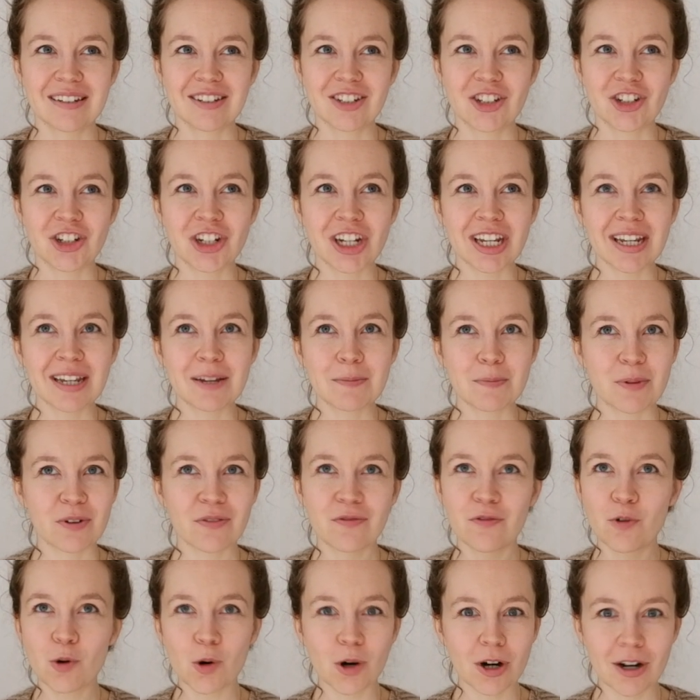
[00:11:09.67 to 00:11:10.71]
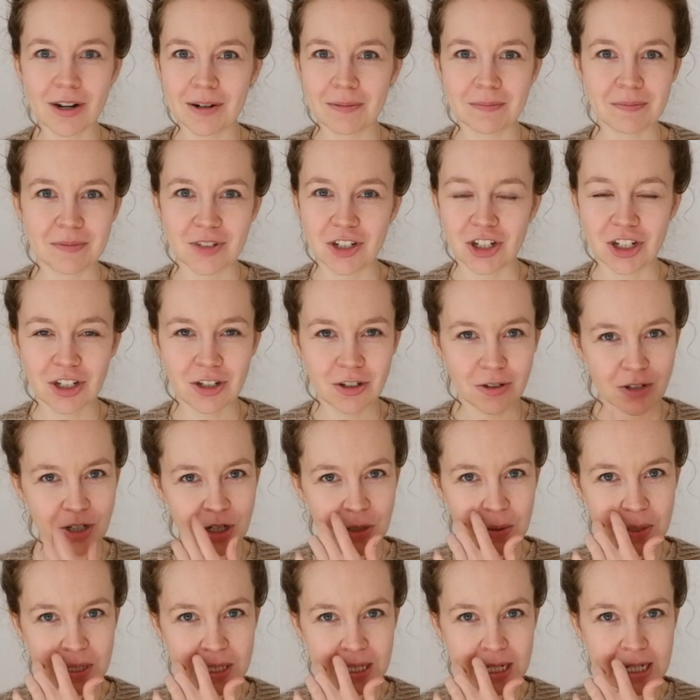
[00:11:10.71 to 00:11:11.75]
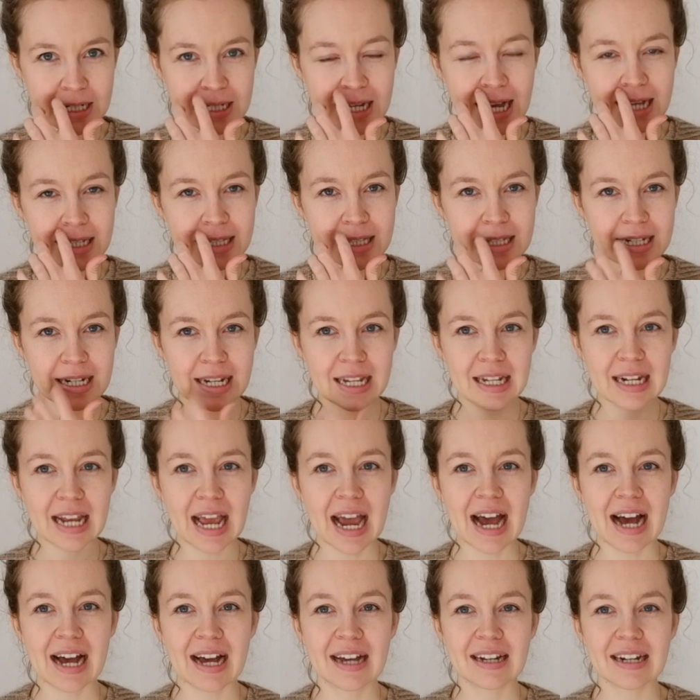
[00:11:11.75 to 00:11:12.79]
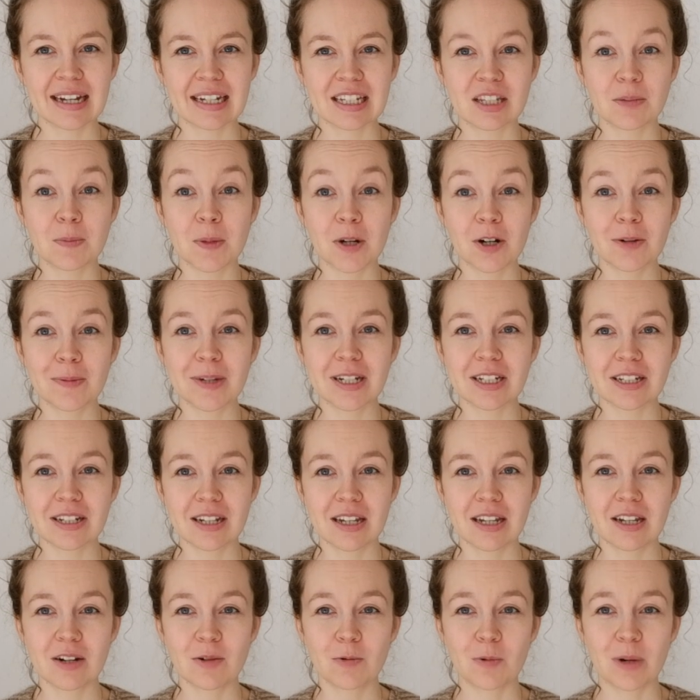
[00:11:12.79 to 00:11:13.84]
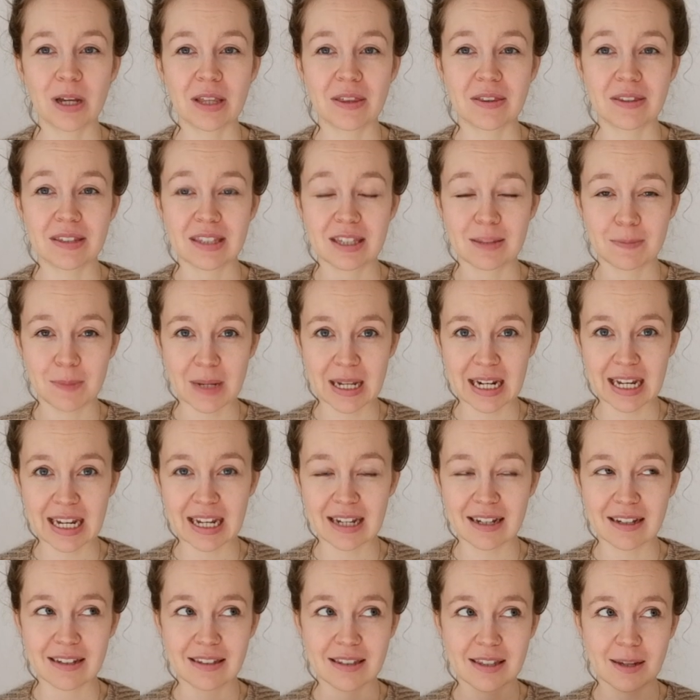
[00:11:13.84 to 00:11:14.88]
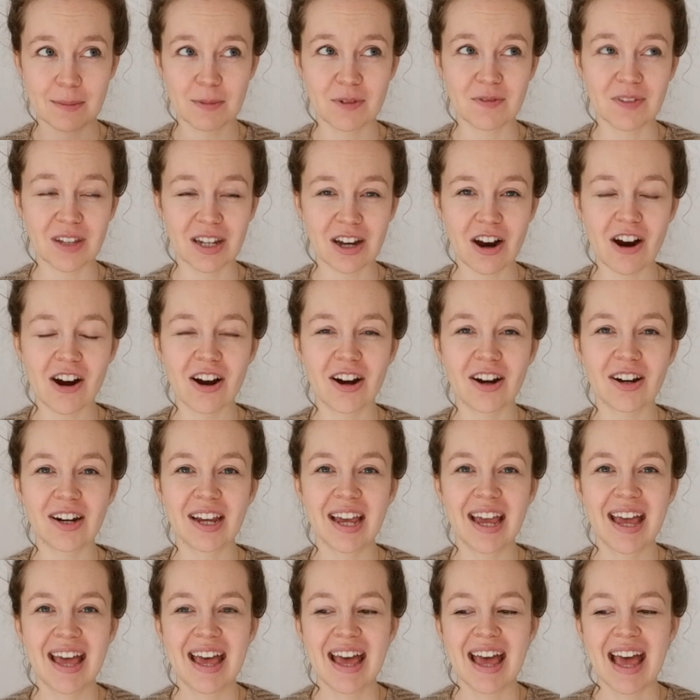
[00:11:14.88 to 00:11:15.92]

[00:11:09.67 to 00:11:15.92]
she, before she knew she was gonna test knit, had experimented with spinning some of the yarn,